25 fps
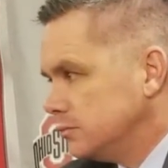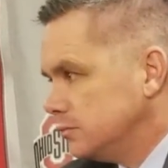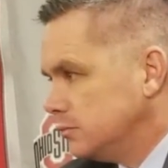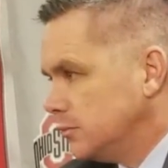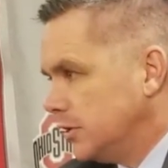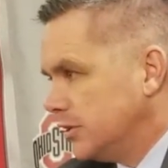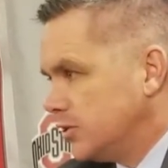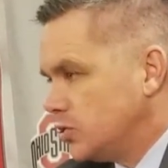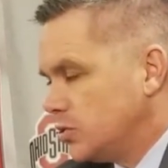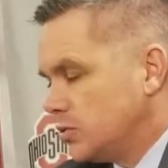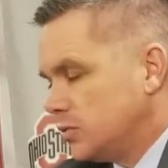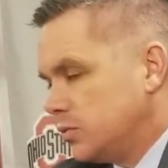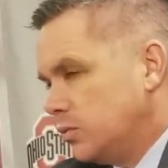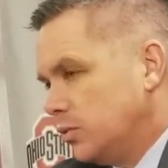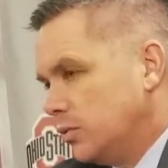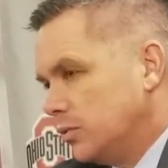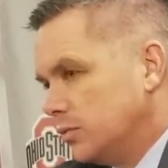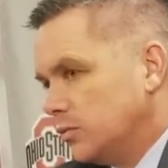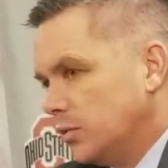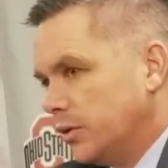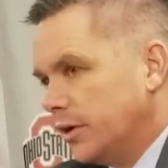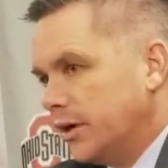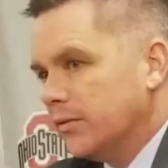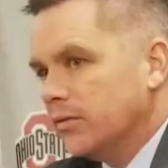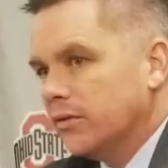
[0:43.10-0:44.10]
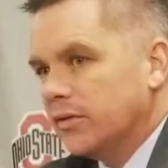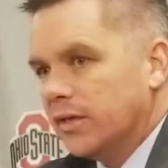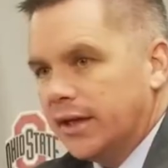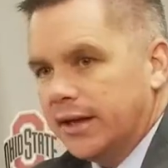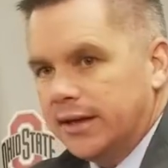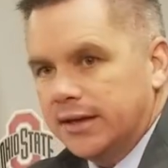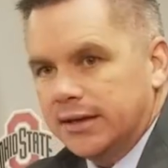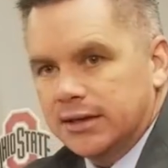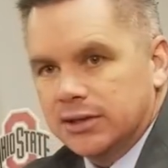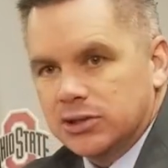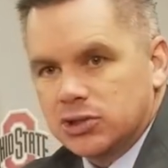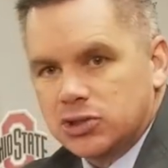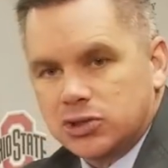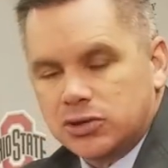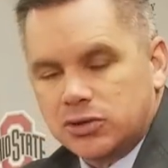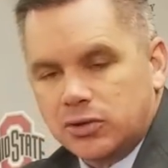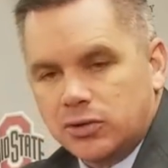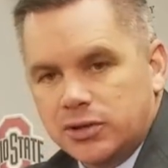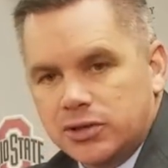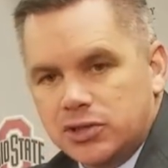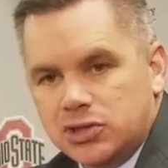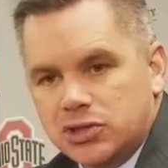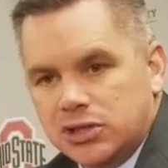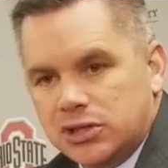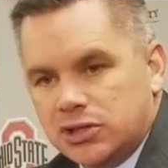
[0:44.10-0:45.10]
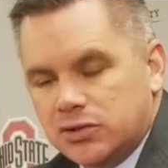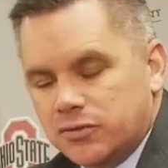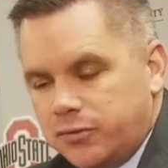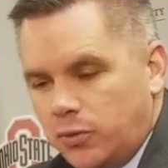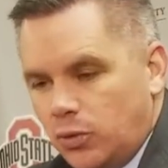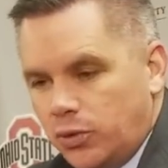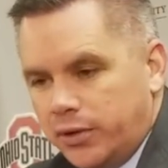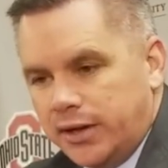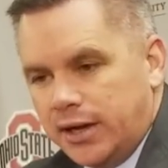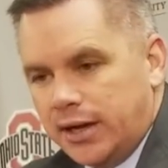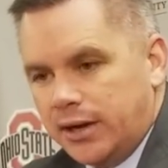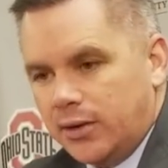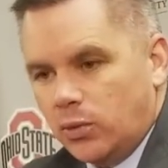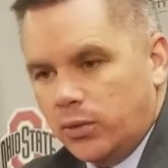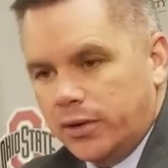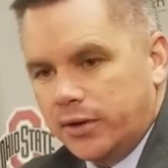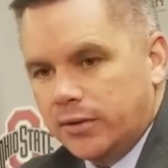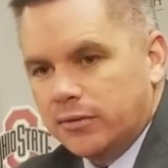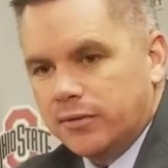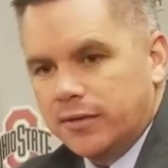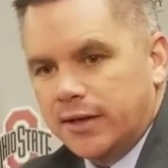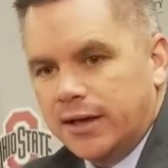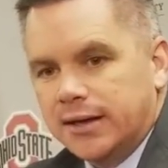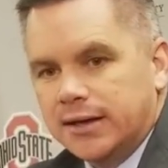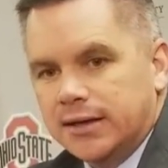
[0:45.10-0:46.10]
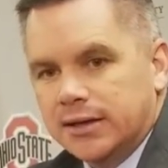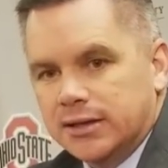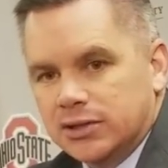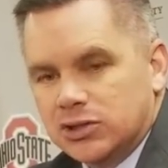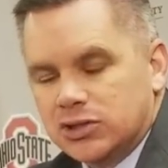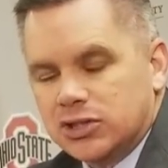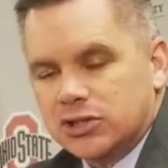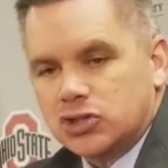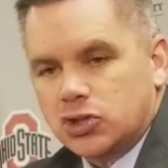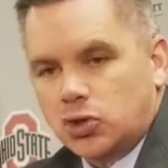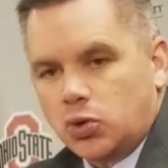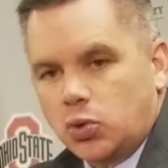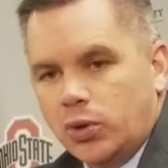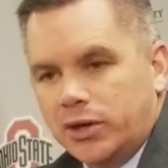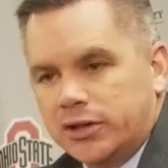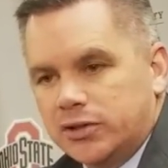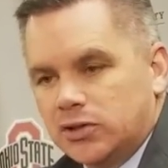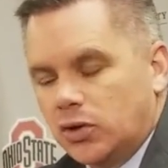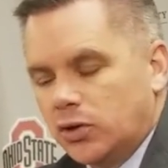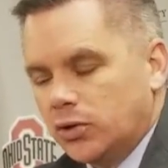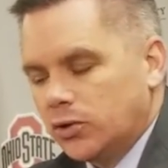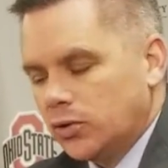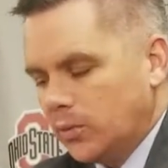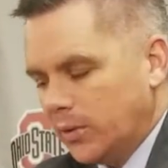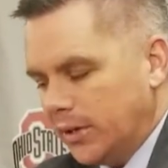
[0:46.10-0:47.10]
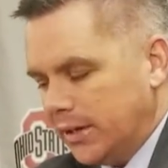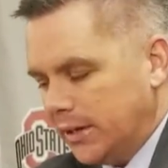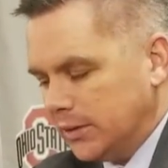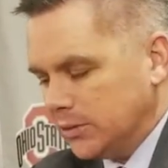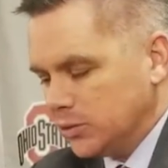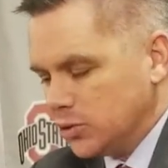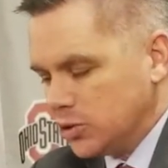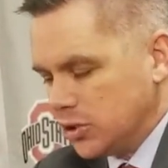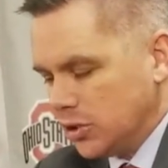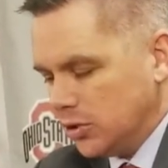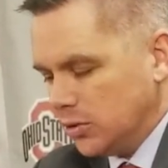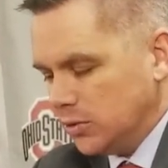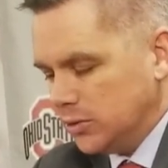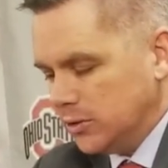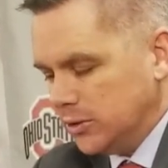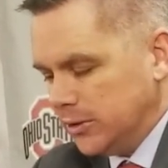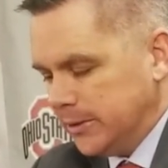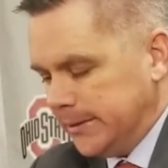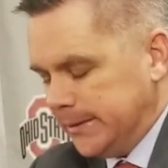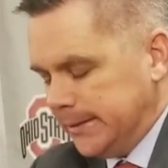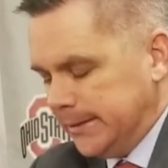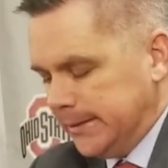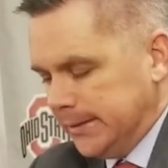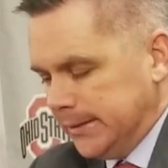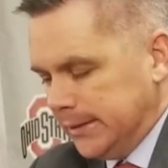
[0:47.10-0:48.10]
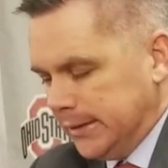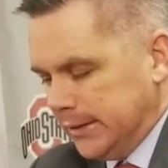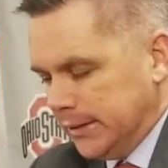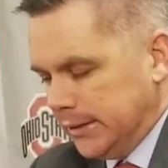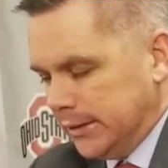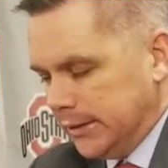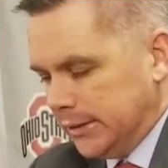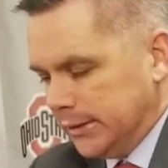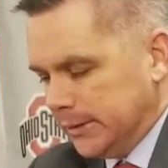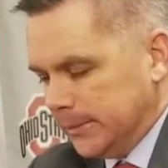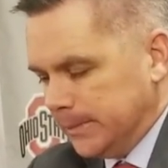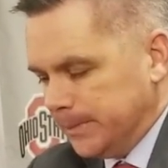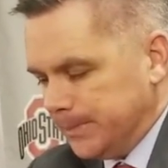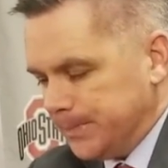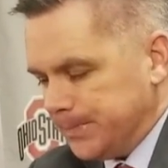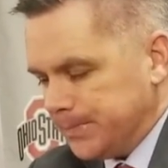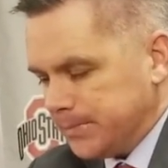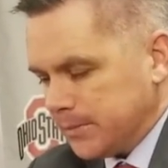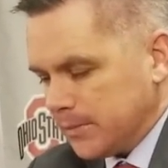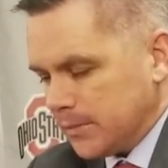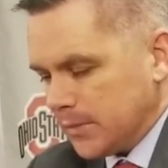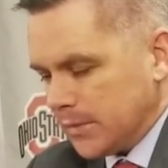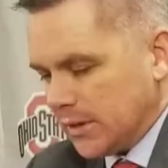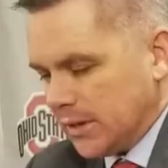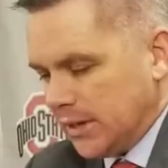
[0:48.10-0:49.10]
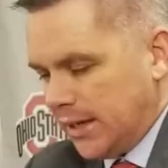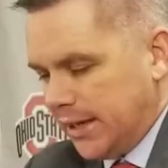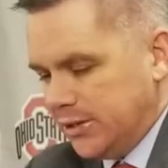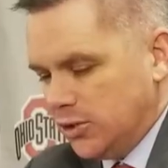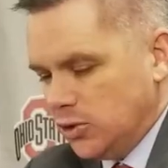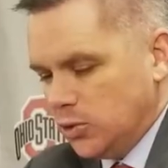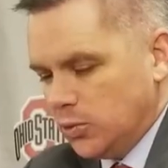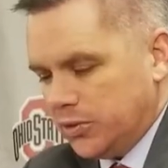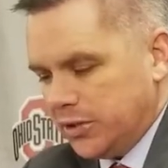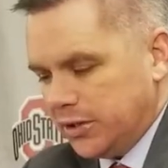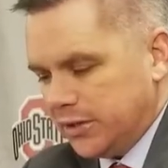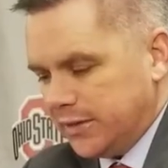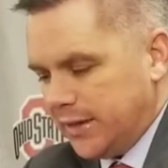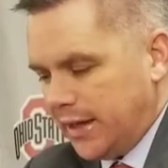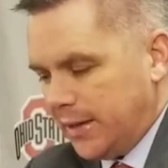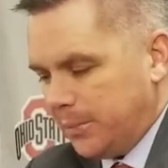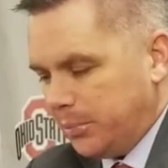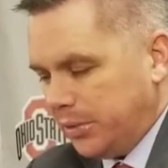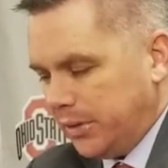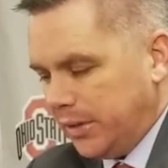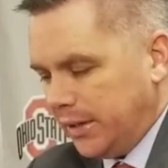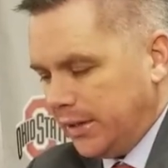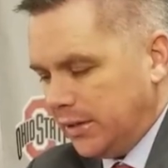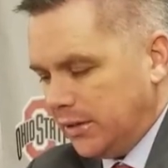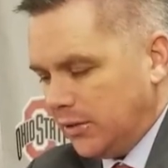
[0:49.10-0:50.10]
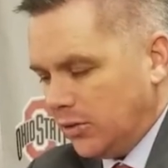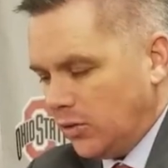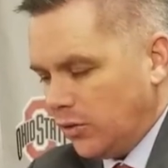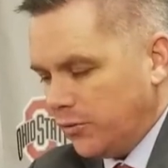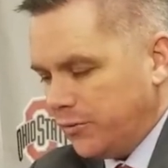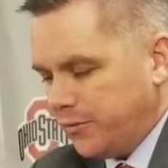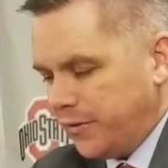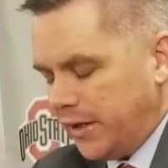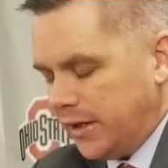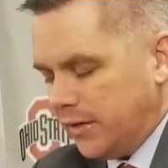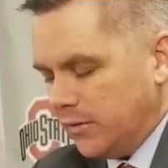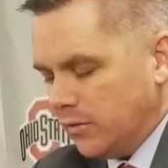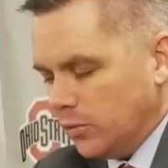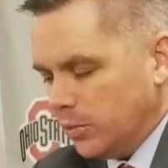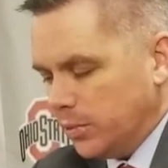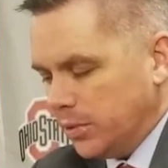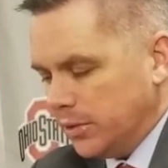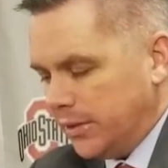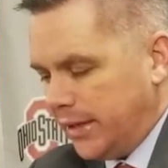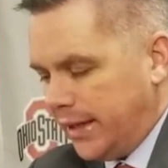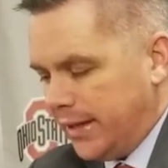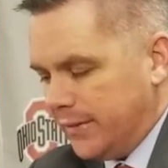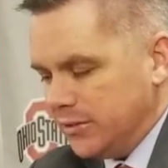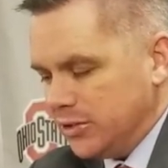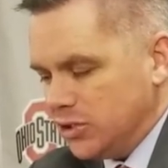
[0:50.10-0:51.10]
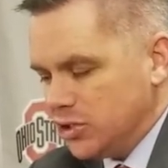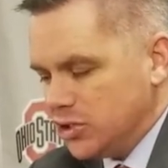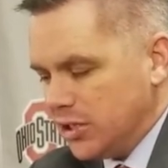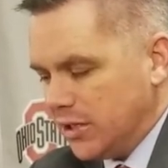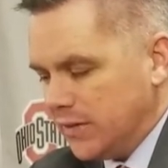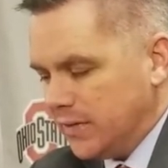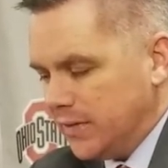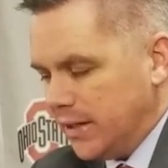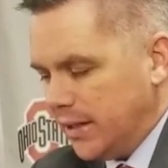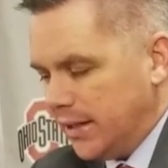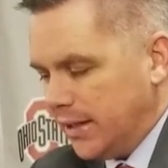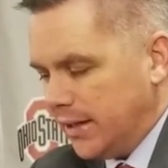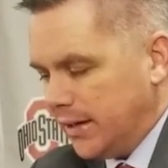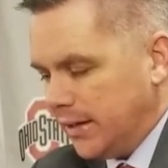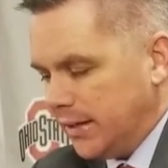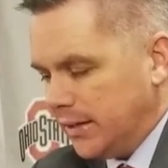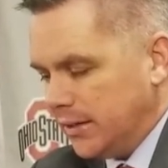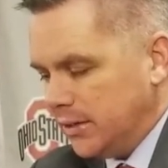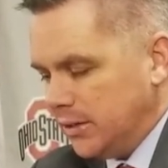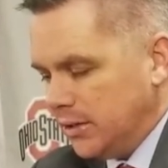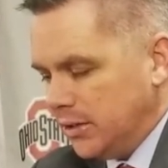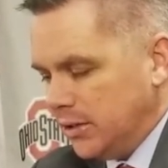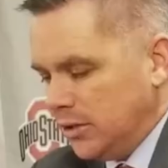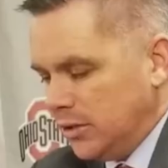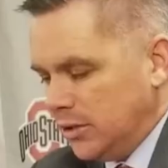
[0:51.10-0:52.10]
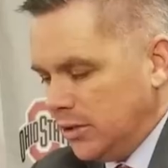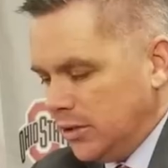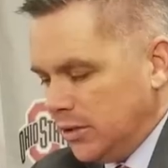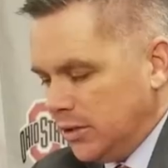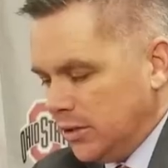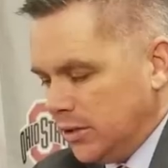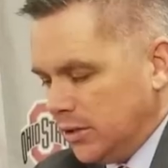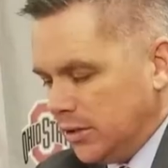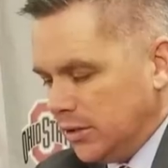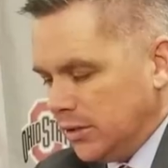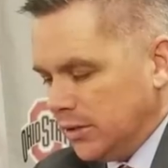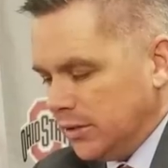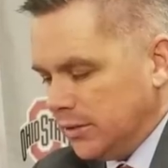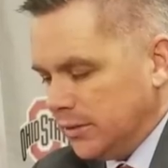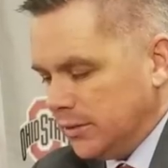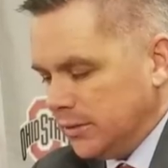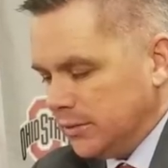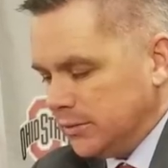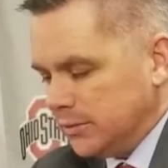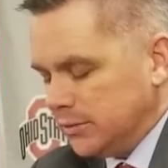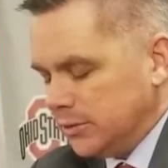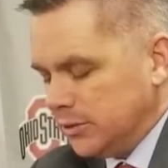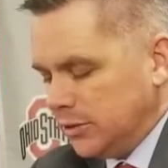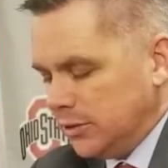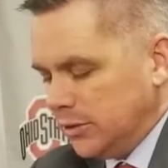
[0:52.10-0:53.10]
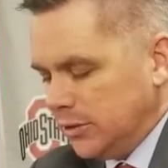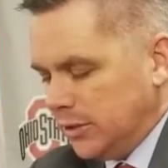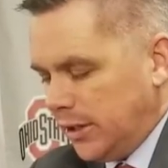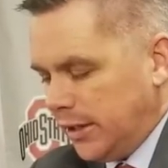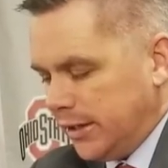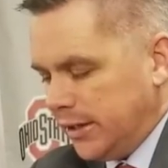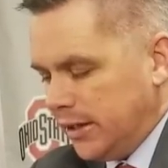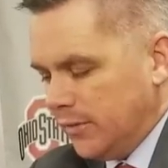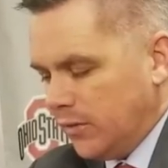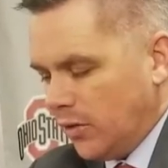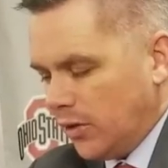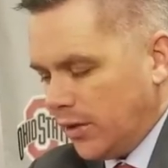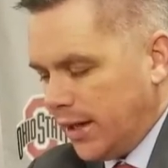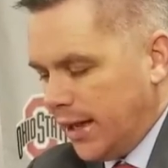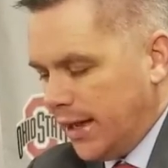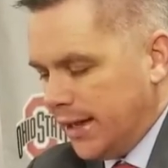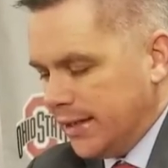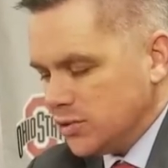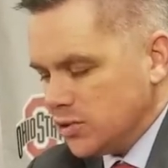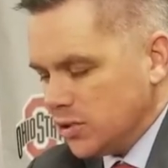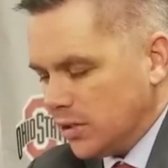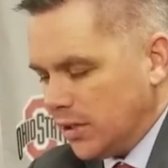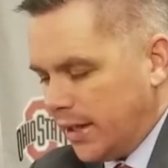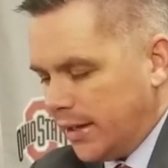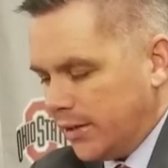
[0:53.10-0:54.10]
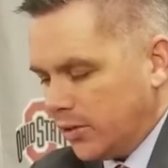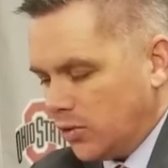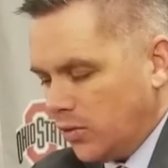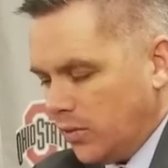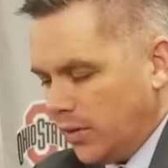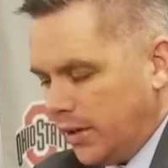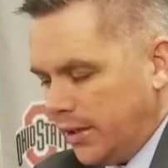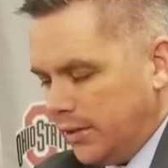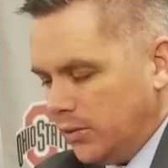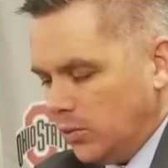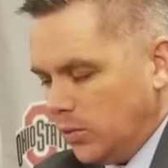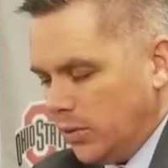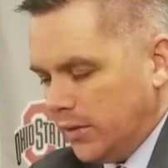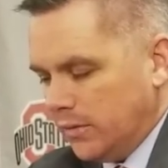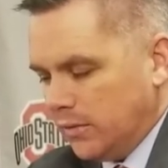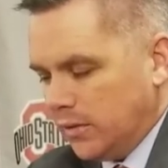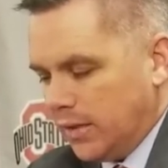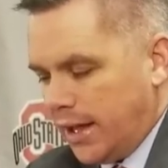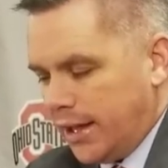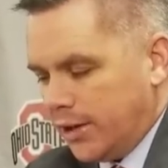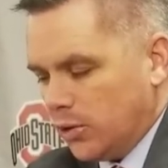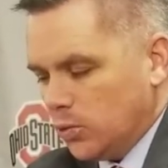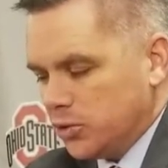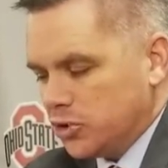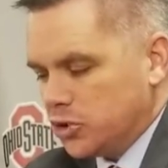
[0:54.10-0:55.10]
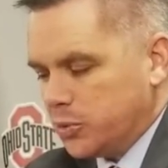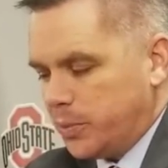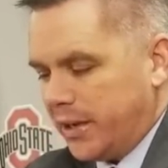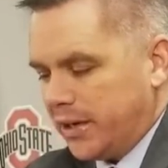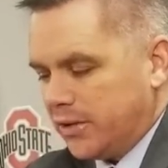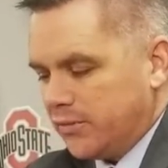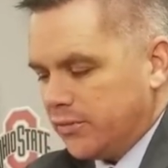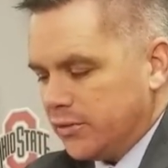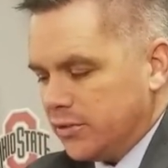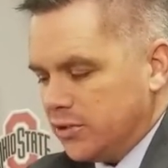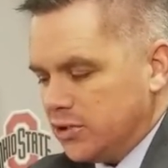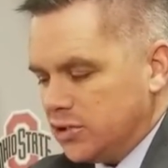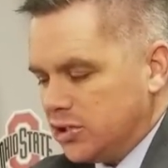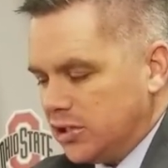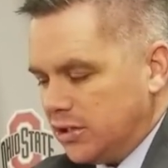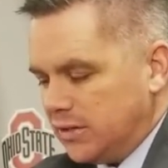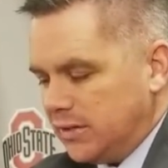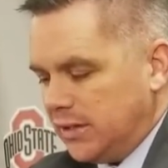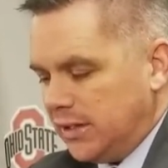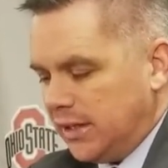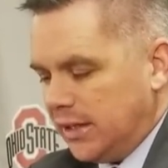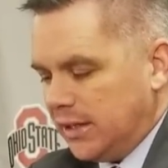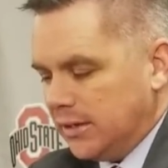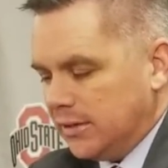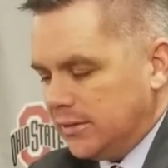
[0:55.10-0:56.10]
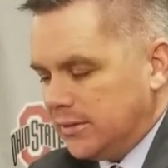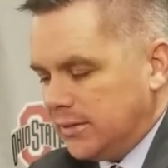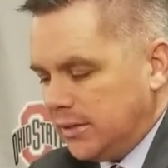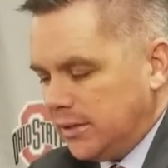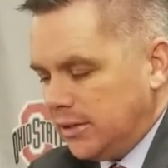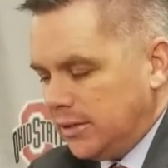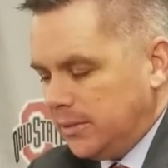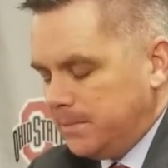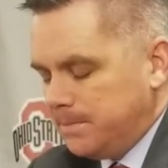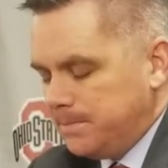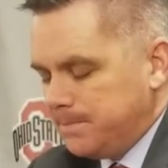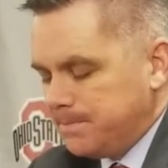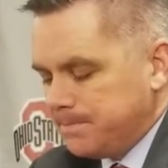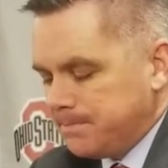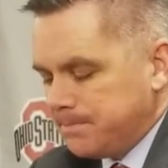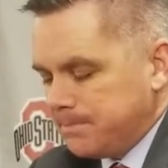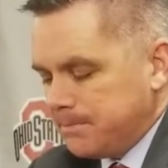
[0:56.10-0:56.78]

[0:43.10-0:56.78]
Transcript: let's, whatever that is, 36, 40 or whatever that is, it's a quick turnaround. So um, I do think that played in our favor. But having said that, I, uh, I give our guys a lot of credit. We have a lot of respect for this Indiana team.